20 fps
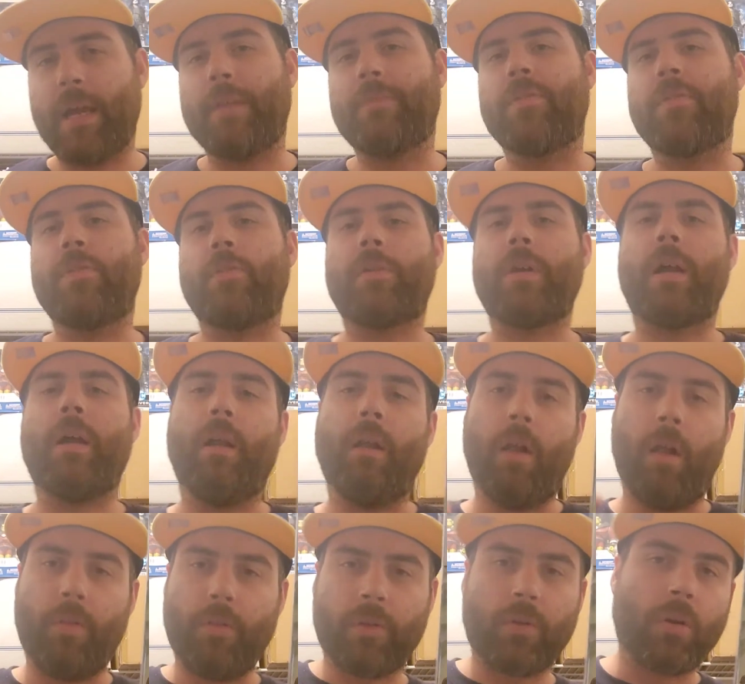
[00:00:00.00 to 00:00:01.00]
I've still got
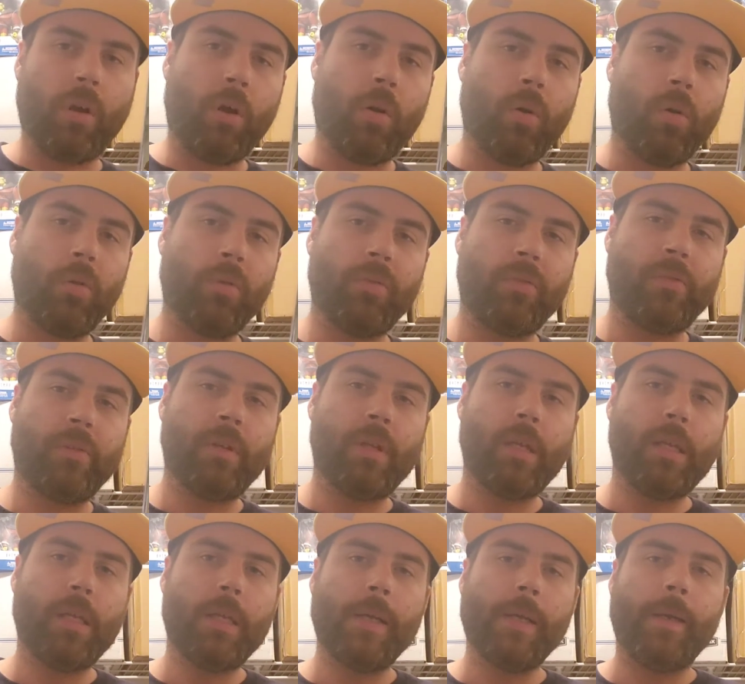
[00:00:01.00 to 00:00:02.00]
other goals
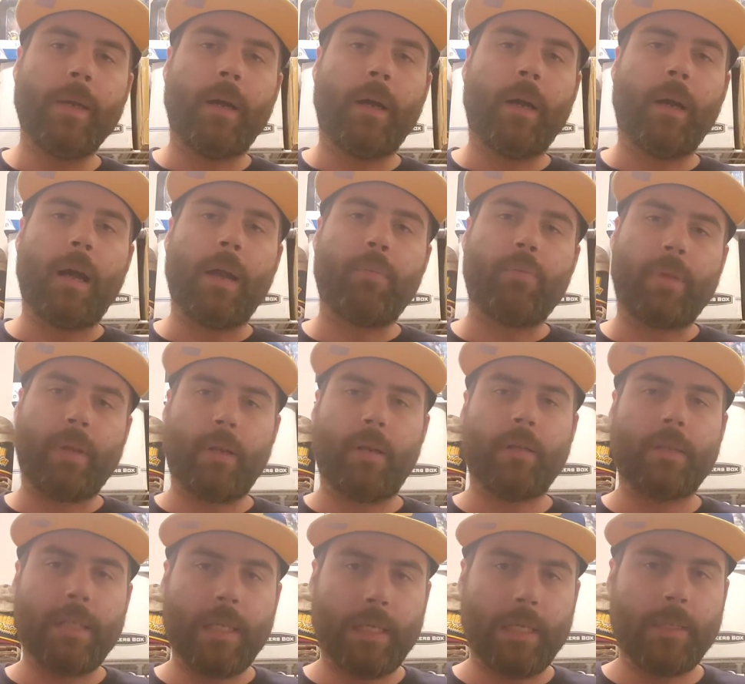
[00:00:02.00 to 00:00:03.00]
I plan
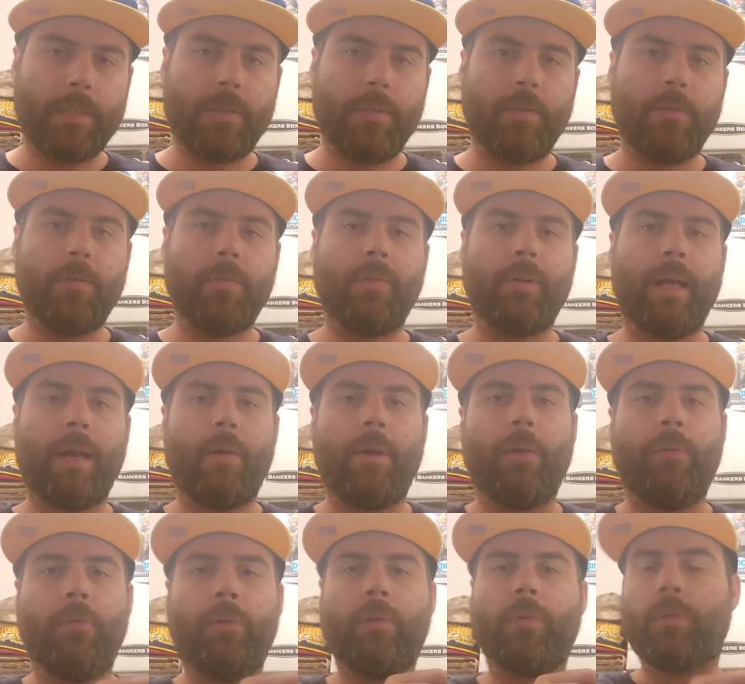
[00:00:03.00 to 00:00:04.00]
on getting to.
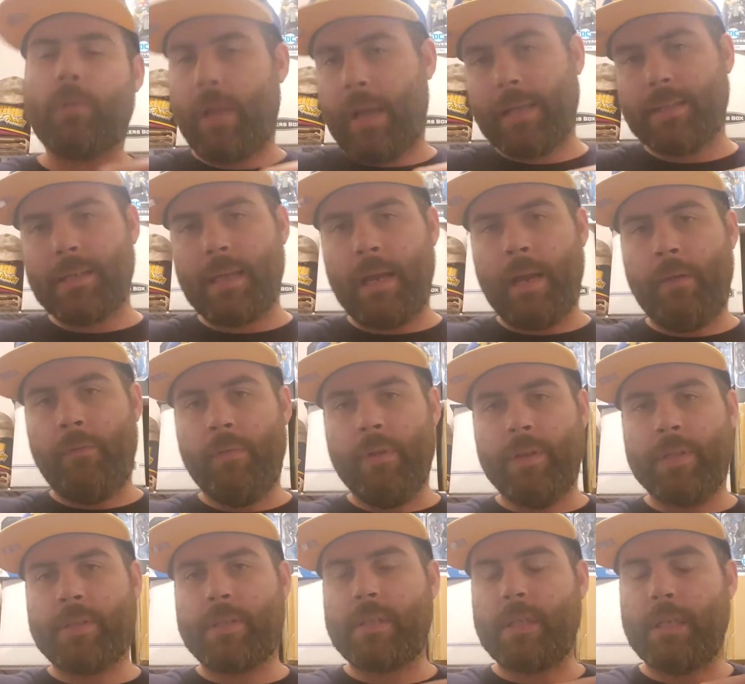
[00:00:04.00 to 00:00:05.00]
However, glad to have this